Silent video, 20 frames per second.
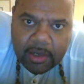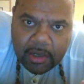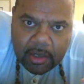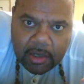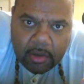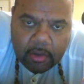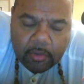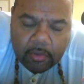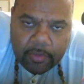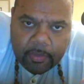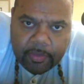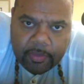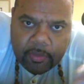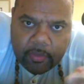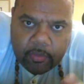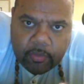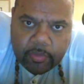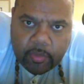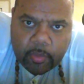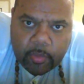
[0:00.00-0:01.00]
you know, the,
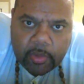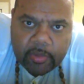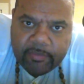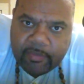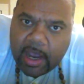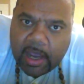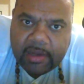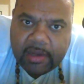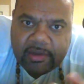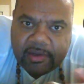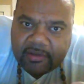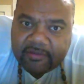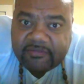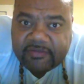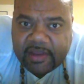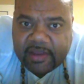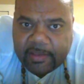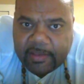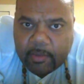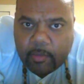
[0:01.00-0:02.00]
the, the, Word of God does
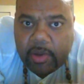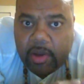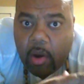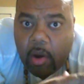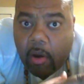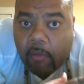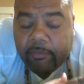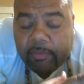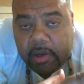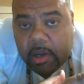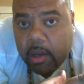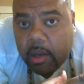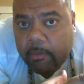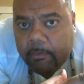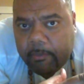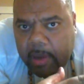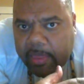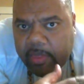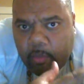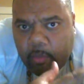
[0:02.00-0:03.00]
say that we
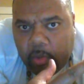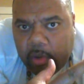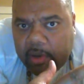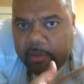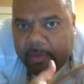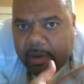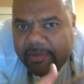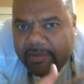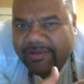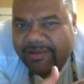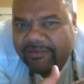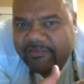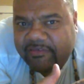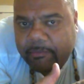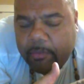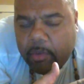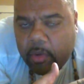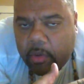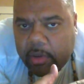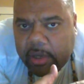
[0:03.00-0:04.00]
overcome by the word of our
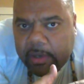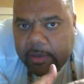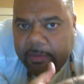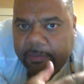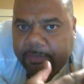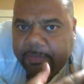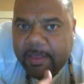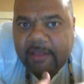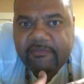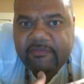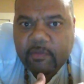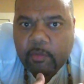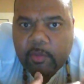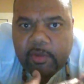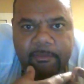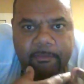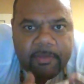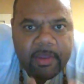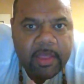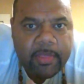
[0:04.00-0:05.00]
testimony and the things that
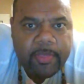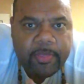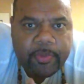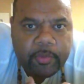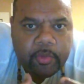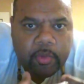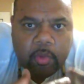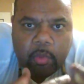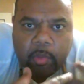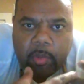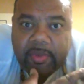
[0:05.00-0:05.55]
we've been through.